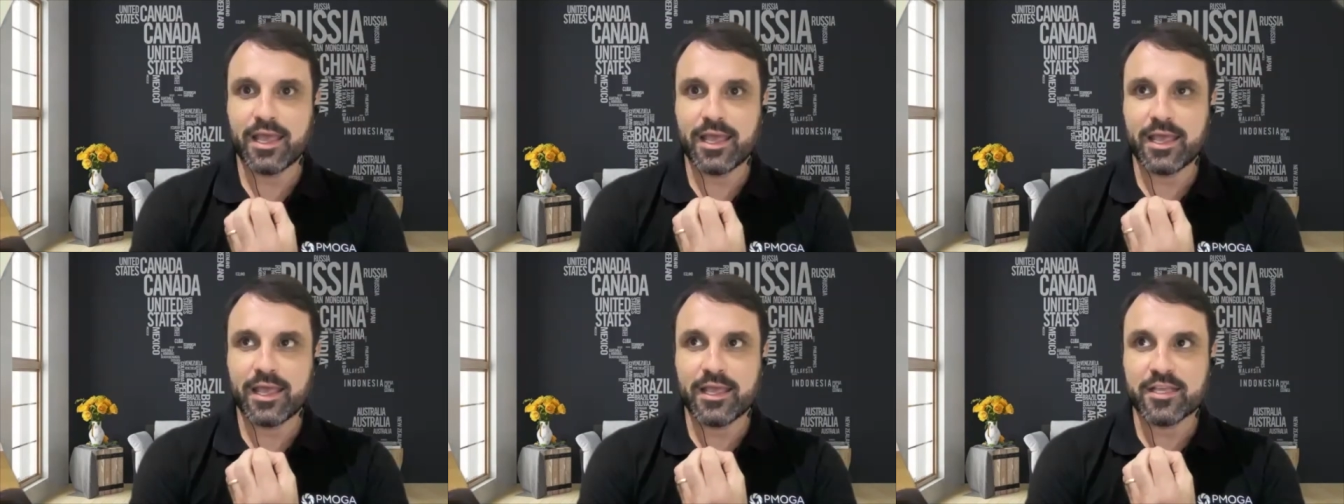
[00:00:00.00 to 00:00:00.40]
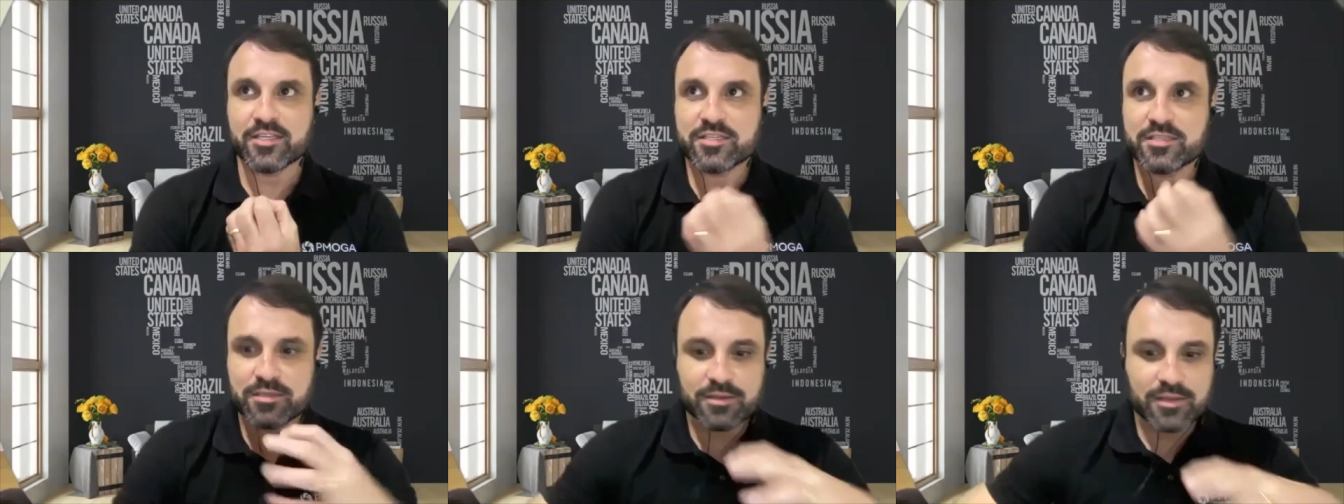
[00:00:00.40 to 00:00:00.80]

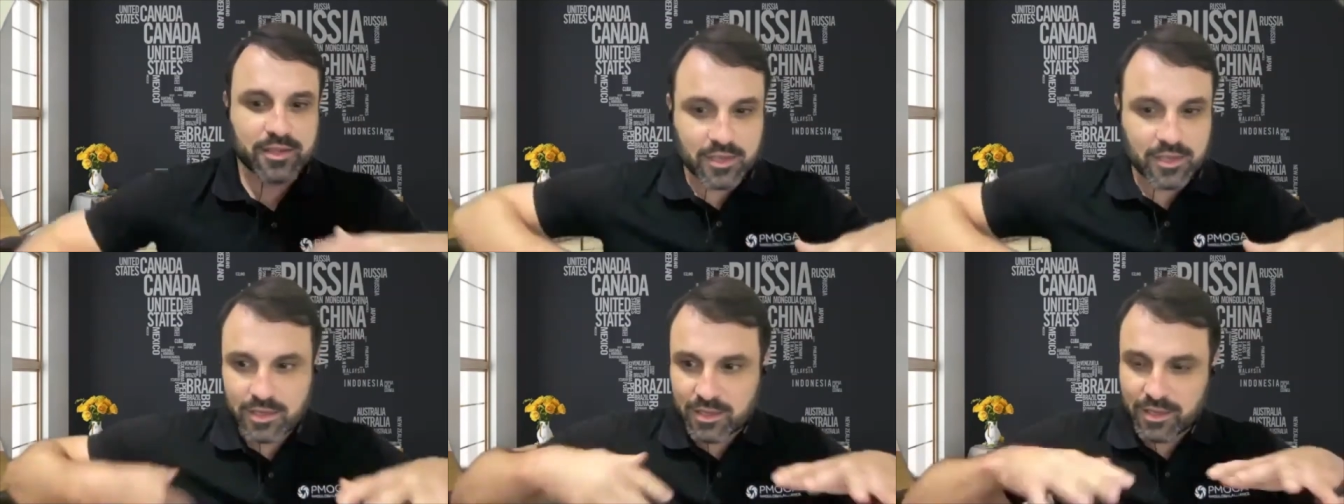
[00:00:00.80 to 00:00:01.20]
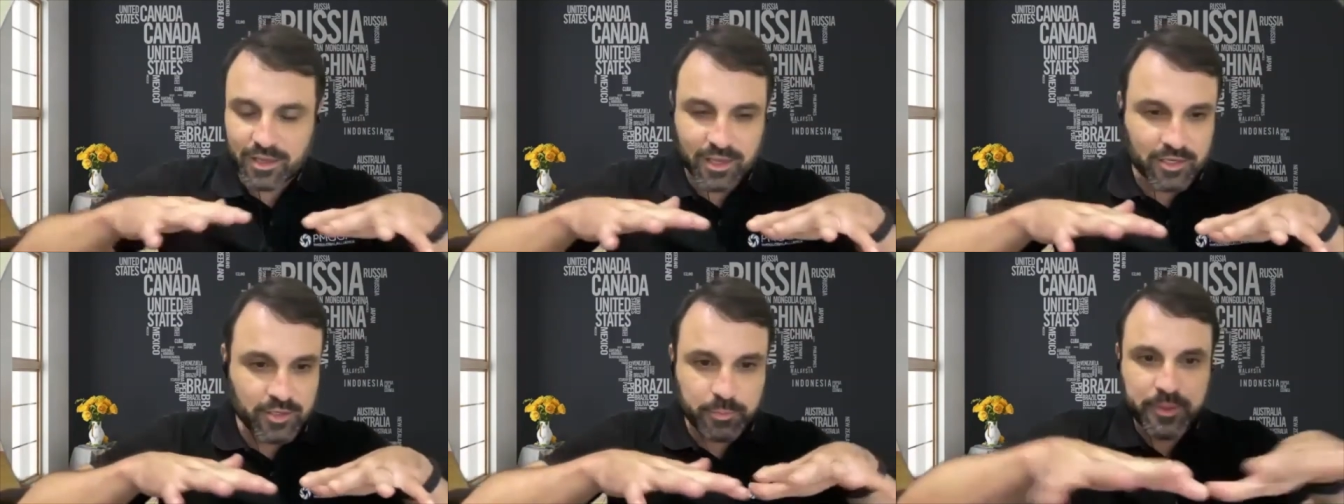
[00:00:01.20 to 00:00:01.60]
is
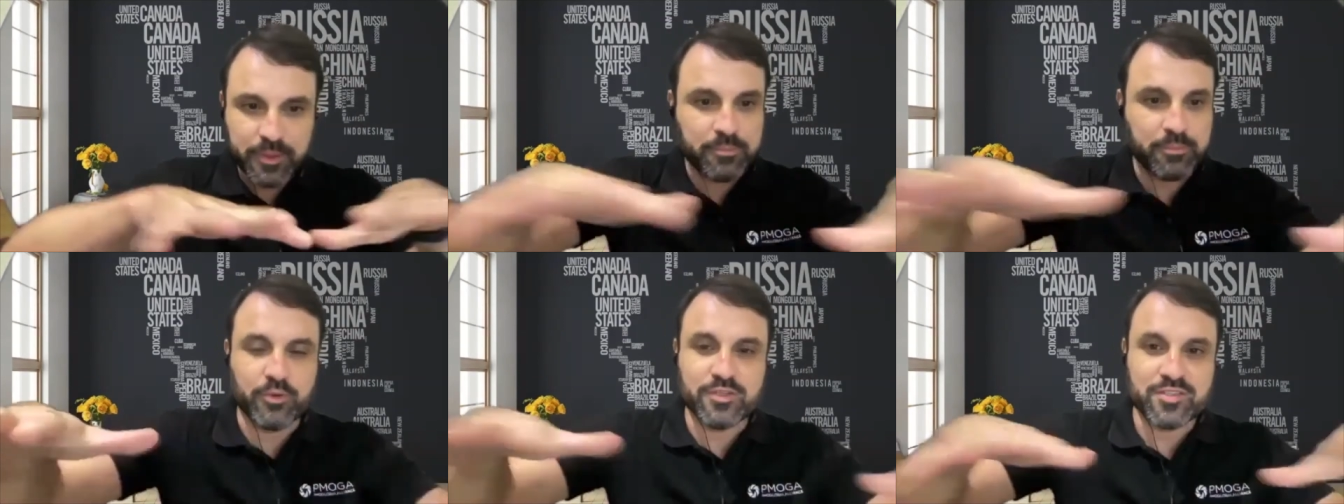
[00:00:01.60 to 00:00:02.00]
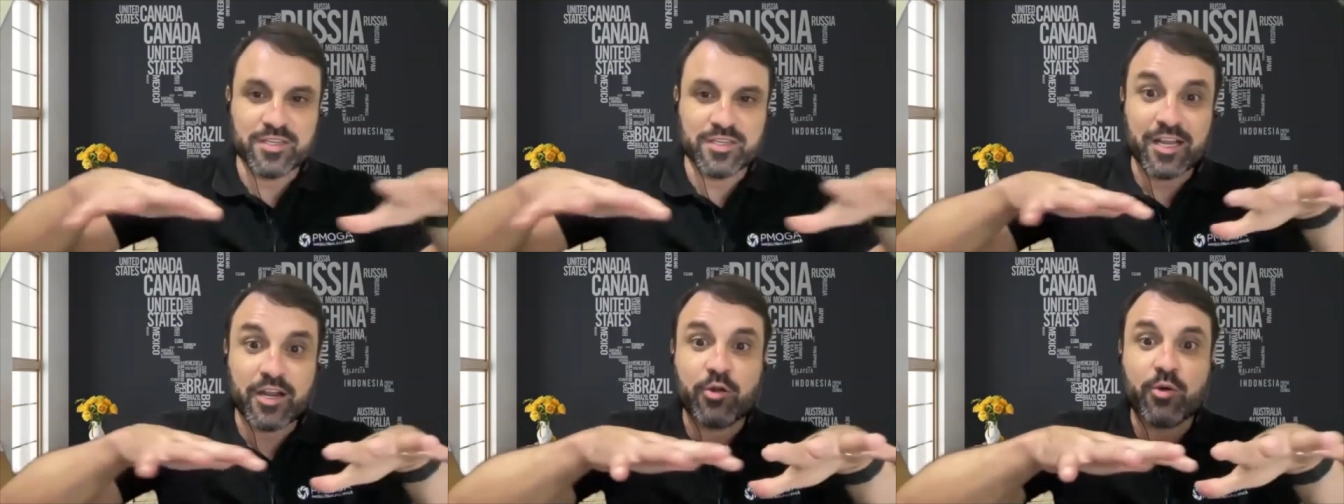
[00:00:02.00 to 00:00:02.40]
in the people, is in
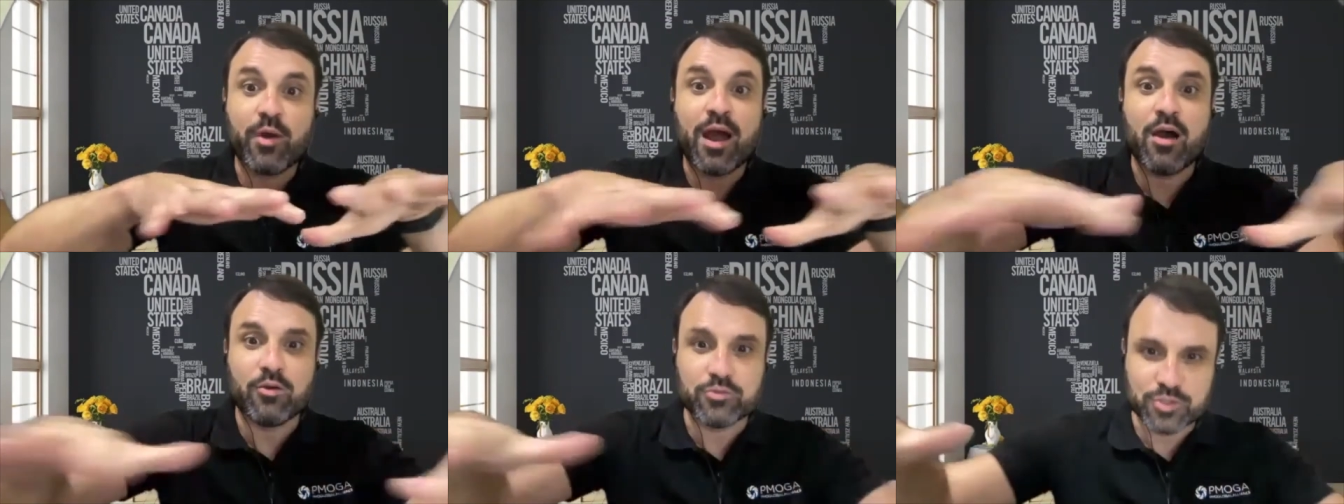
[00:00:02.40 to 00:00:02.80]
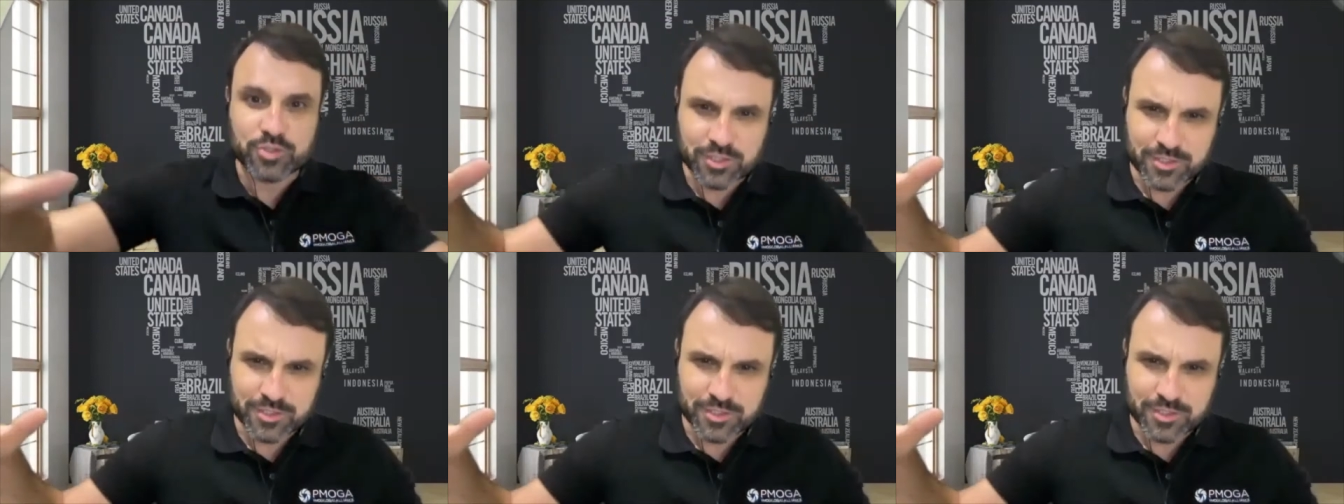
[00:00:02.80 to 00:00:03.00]
the crowd.